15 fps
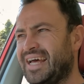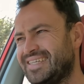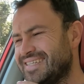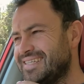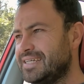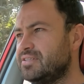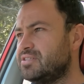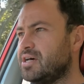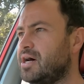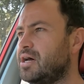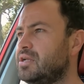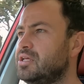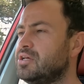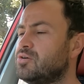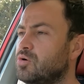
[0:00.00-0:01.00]
hasn't
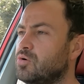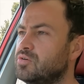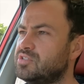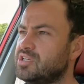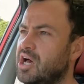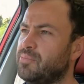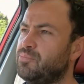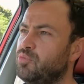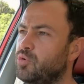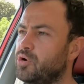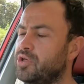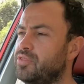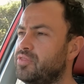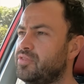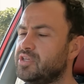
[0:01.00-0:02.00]
entirely caught up
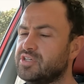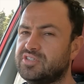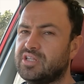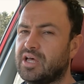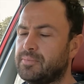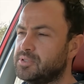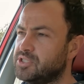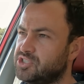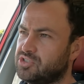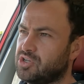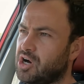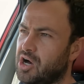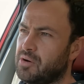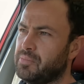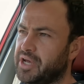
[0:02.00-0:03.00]
with the established
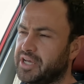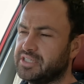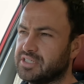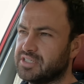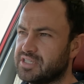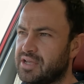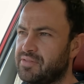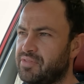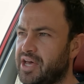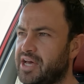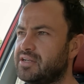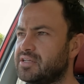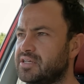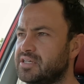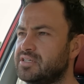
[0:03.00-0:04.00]
car makers, and
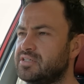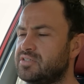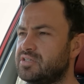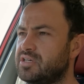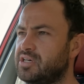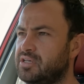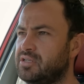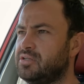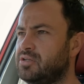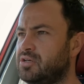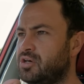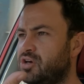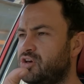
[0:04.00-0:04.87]
that is in